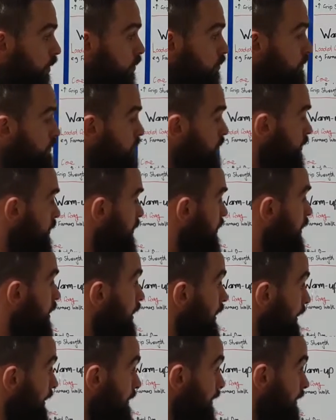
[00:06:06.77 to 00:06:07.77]
Also,
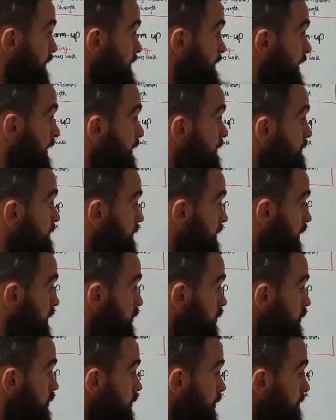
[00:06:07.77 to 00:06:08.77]
in our second
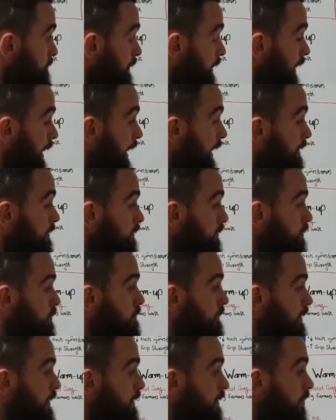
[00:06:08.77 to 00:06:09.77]
session, jumping ahead a little
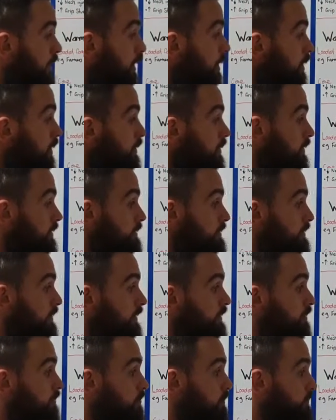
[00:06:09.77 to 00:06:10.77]
bit, you can
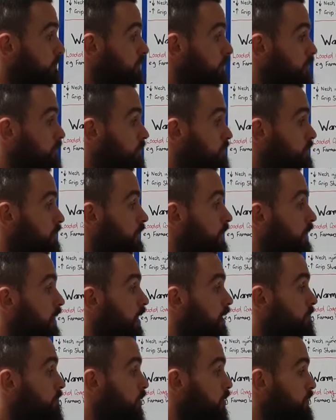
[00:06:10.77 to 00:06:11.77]
see that we've used
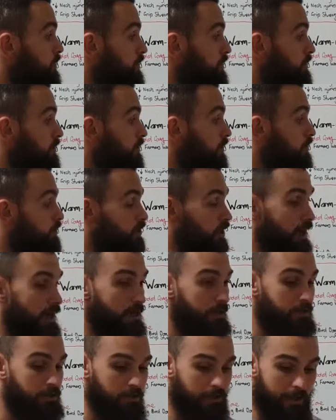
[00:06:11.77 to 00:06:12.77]
a posterior
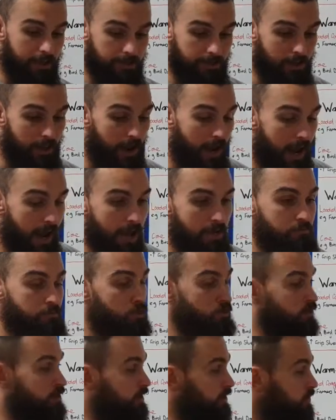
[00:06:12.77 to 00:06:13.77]
chain, so that's our
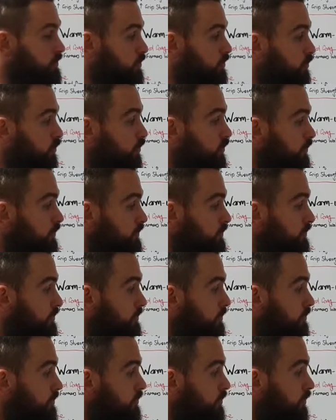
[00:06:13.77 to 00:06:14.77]
hamstrings,
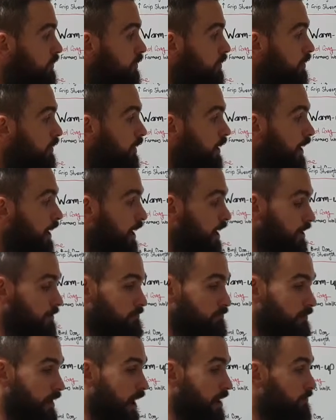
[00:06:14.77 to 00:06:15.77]
glutes,
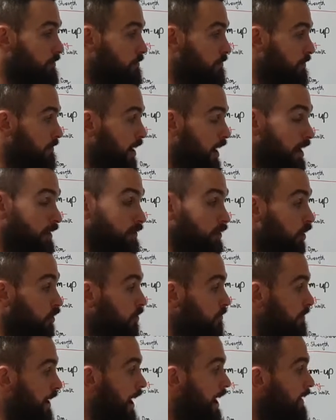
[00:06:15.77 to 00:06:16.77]
up our
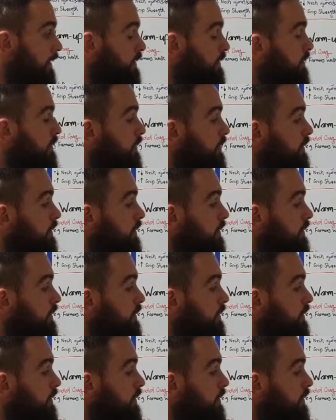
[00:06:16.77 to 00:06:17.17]
lower back.